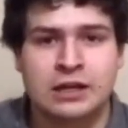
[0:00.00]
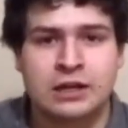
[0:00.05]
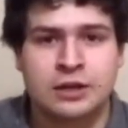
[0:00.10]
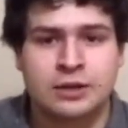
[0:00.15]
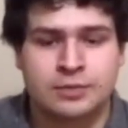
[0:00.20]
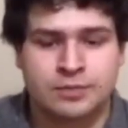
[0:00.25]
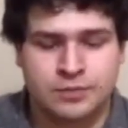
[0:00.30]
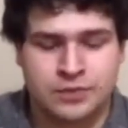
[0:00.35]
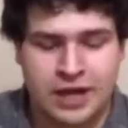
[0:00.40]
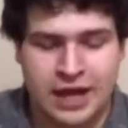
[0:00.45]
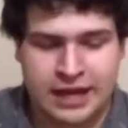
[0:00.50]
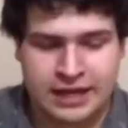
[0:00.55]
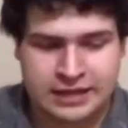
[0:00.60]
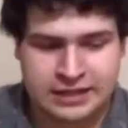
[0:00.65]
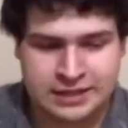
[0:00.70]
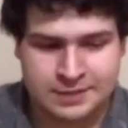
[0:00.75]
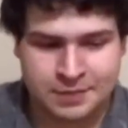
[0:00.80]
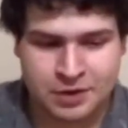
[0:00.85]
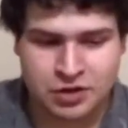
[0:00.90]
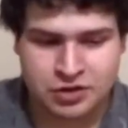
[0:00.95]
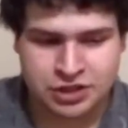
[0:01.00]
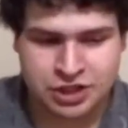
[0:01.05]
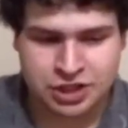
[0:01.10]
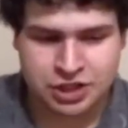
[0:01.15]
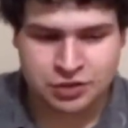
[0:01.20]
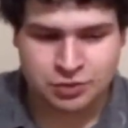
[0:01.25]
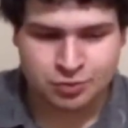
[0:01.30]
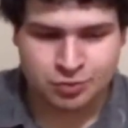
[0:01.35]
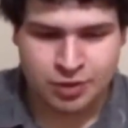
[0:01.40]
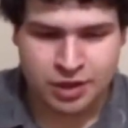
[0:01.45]
I suppose he
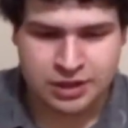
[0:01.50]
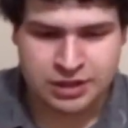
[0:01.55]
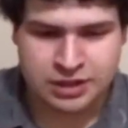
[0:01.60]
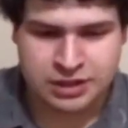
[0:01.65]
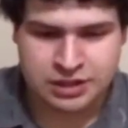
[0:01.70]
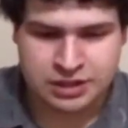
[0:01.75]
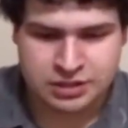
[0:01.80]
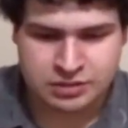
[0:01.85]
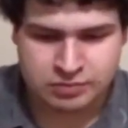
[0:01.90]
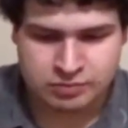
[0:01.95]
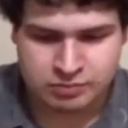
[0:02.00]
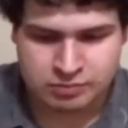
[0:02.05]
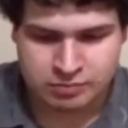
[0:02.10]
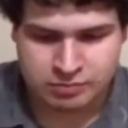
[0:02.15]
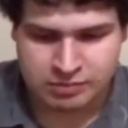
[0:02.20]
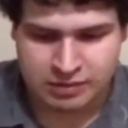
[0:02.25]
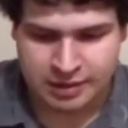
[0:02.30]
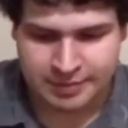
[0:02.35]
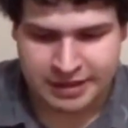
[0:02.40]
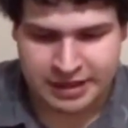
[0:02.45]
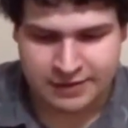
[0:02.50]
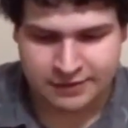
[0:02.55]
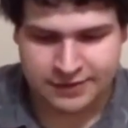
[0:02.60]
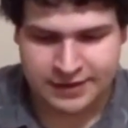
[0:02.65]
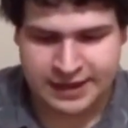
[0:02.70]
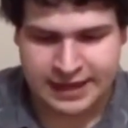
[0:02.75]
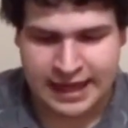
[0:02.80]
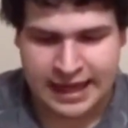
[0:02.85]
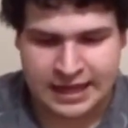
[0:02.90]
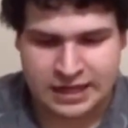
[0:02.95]
just wants... I mean, if he
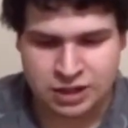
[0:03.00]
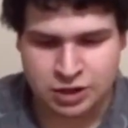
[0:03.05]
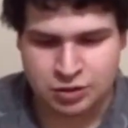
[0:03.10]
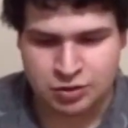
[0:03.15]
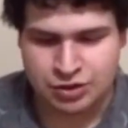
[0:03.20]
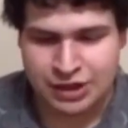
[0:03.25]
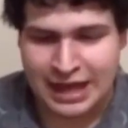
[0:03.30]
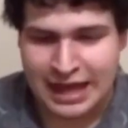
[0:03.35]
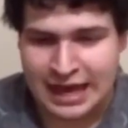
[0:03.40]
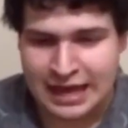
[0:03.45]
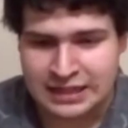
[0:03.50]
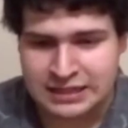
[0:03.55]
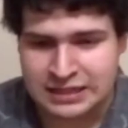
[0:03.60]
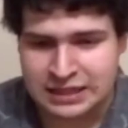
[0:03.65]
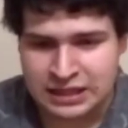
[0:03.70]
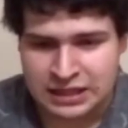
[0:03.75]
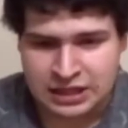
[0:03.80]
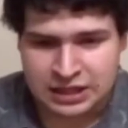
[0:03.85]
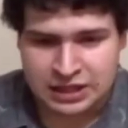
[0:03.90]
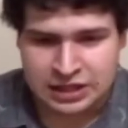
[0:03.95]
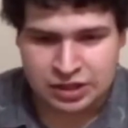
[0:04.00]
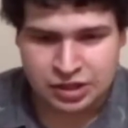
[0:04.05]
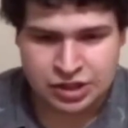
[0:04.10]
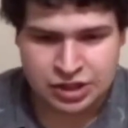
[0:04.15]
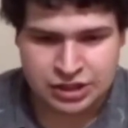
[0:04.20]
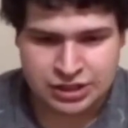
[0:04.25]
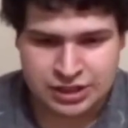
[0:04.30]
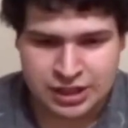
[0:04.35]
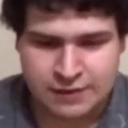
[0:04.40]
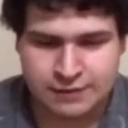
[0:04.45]
can't do that, he'll just
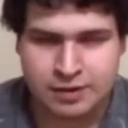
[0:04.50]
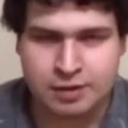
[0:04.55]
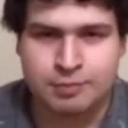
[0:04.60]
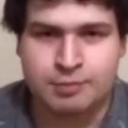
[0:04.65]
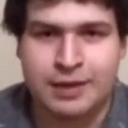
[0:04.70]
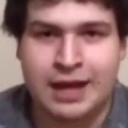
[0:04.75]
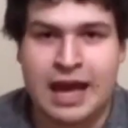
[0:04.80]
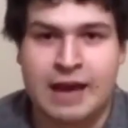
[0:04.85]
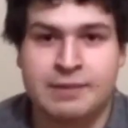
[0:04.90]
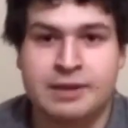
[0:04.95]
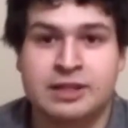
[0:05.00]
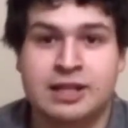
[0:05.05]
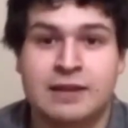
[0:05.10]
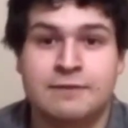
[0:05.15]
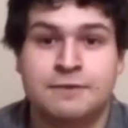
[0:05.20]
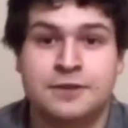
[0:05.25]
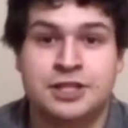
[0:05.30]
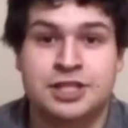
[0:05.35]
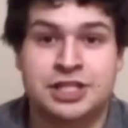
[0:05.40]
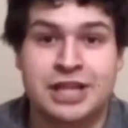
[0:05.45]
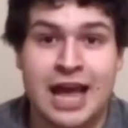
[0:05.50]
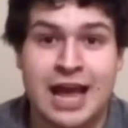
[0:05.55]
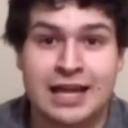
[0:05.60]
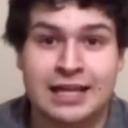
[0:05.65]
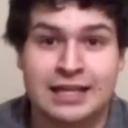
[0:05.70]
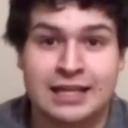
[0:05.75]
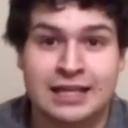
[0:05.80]
have a happy life with Jackie.